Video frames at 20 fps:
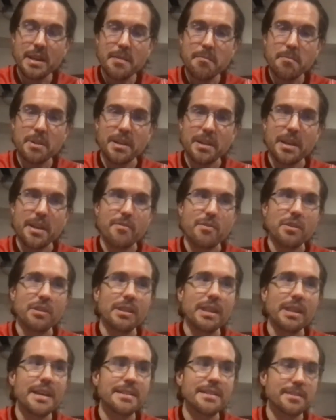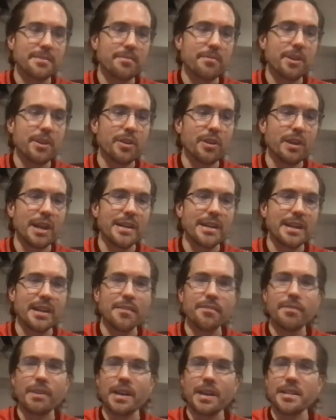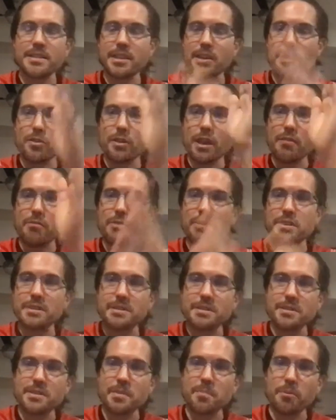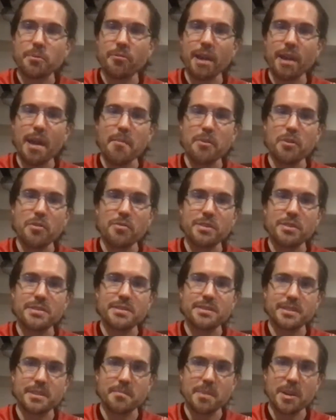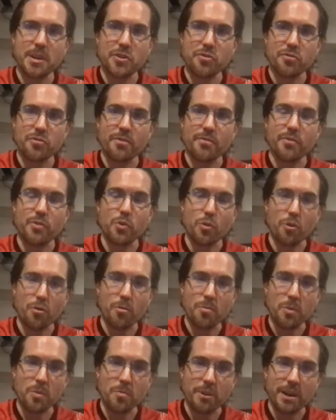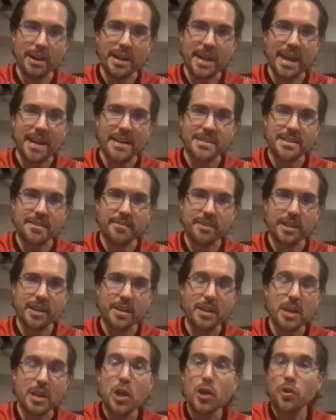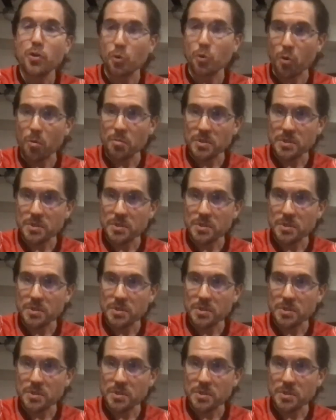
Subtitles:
But nevertheless, if we could identify and say, okay, well, this is the parameter, this is the measure of normal brain activity, normal